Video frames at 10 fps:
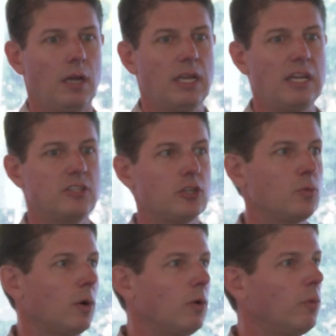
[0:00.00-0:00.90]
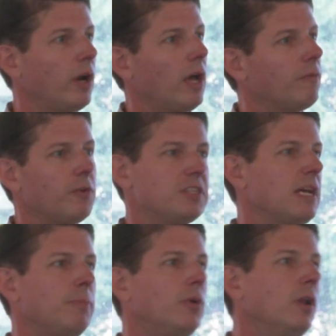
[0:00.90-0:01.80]
Cases where we want to, for
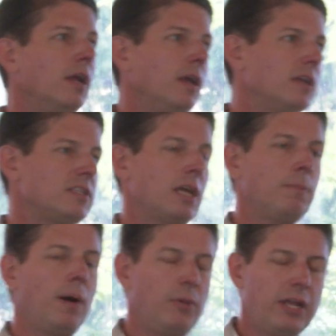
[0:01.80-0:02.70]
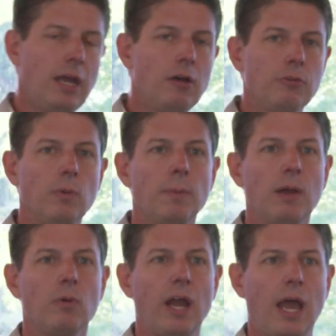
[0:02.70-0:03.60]
example, say in public health, we
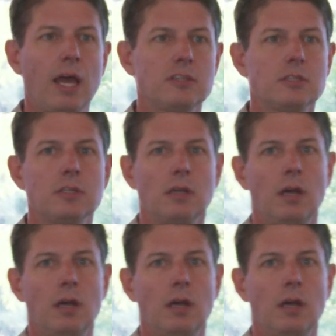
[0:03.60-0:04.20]
might want to ask